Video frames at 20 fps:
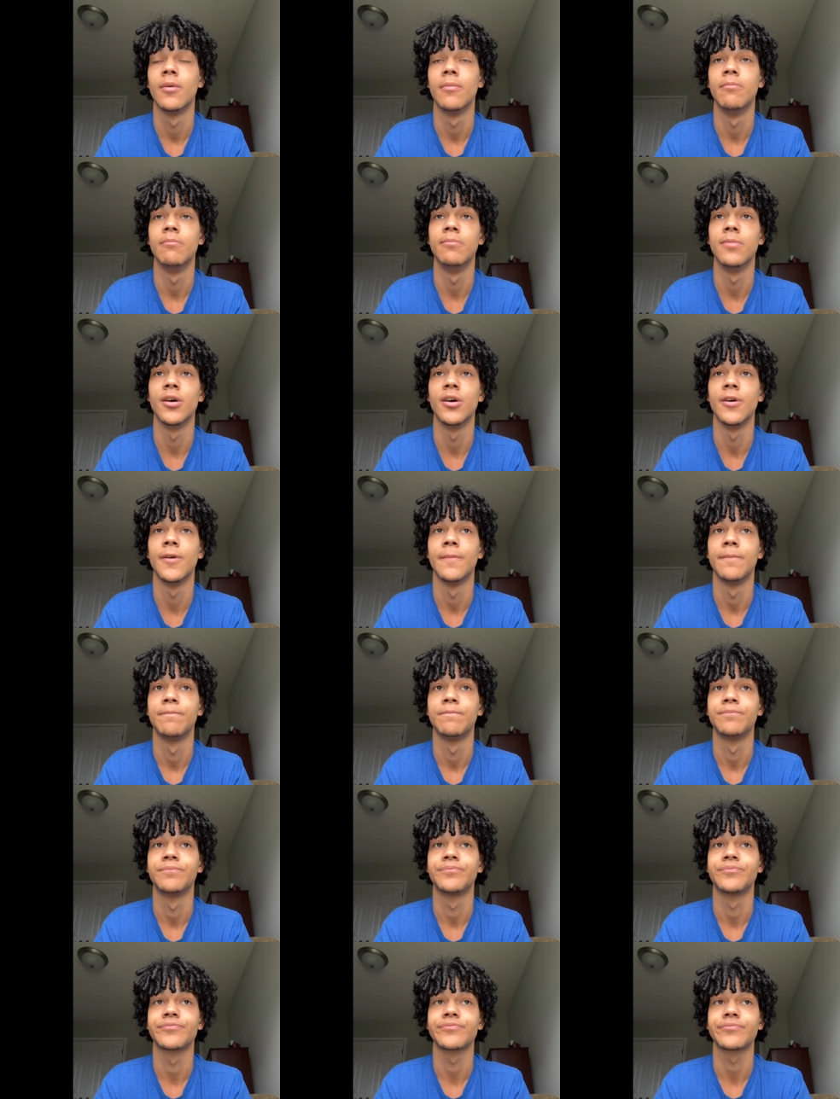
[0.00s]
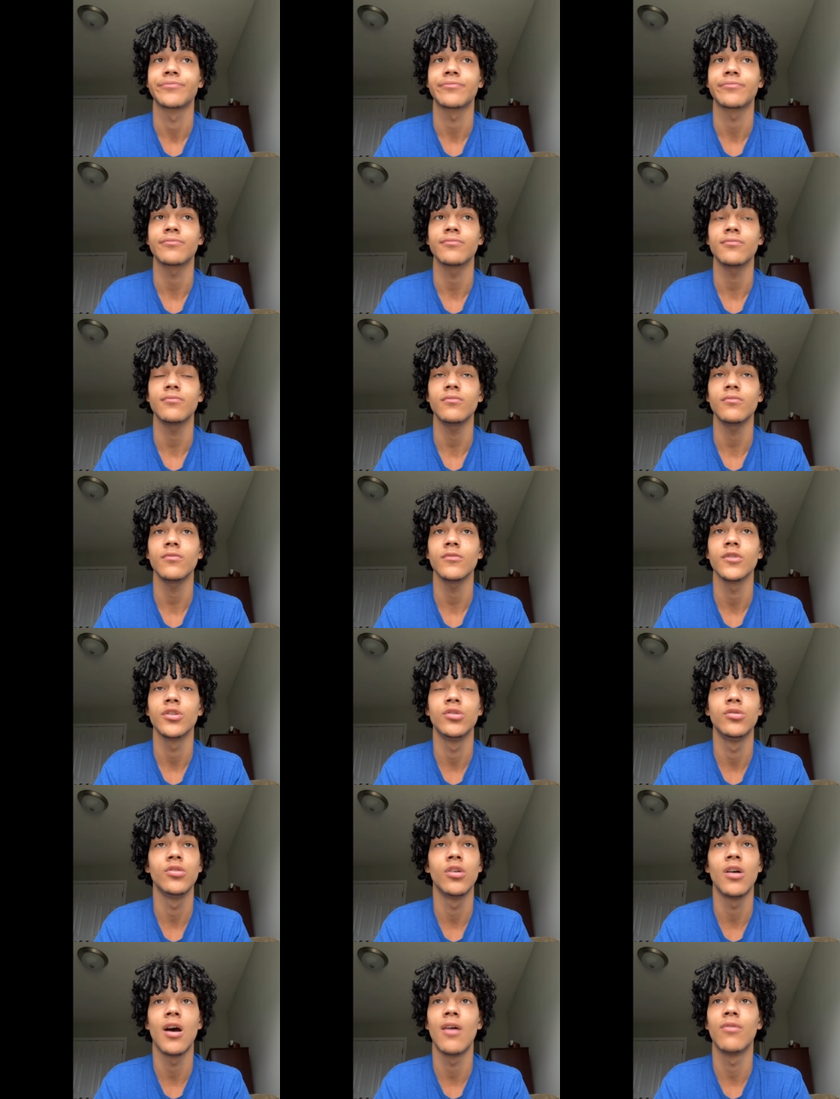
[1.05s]
But you
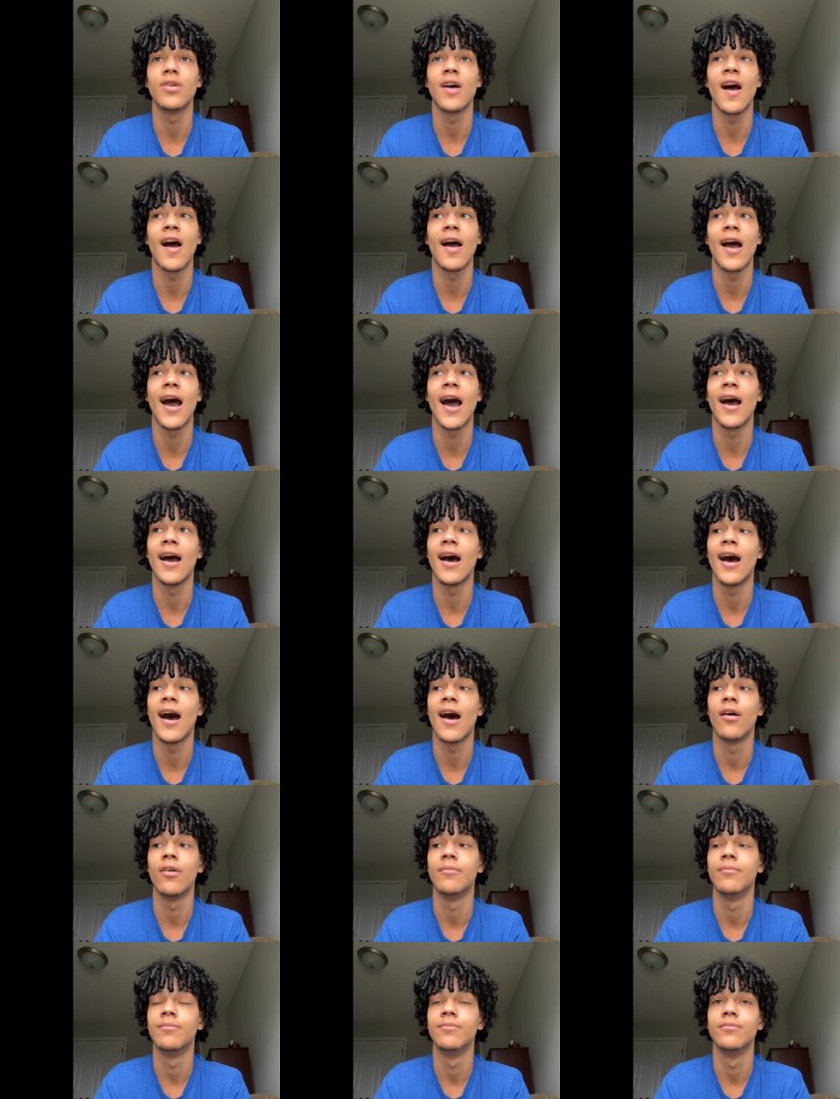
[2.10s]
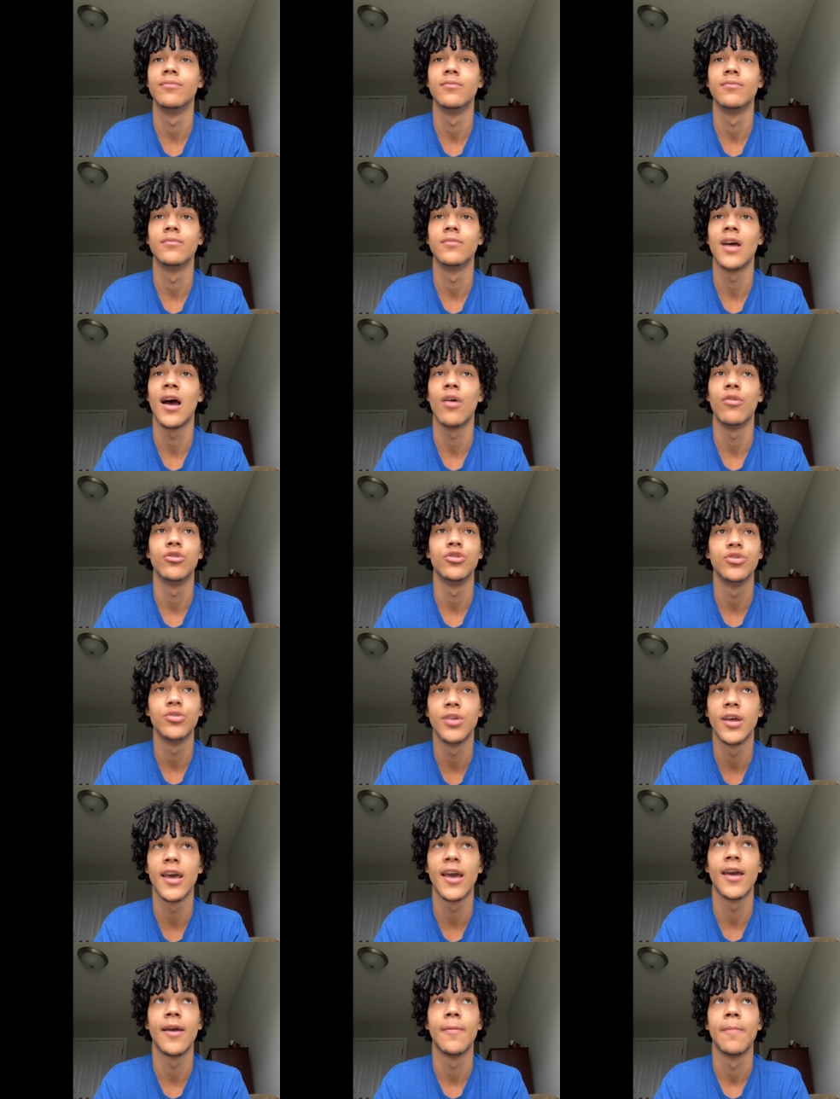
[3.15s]
know, I would do
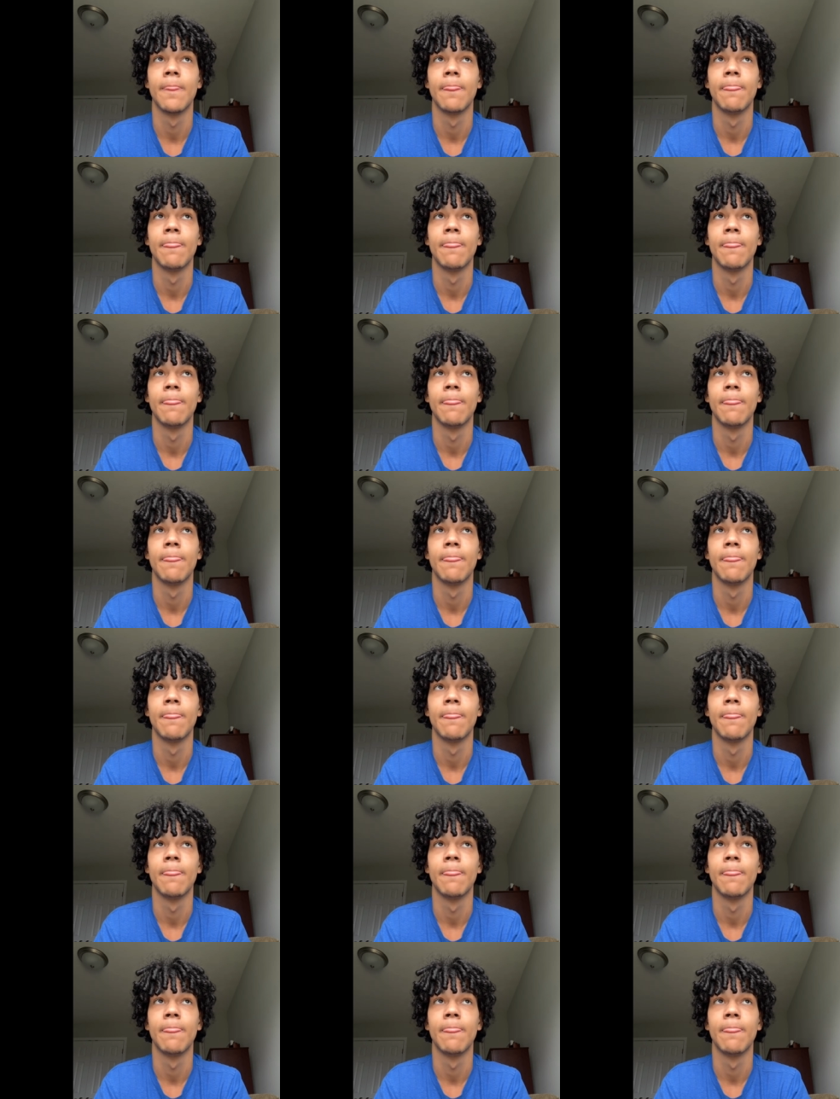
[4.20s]
that.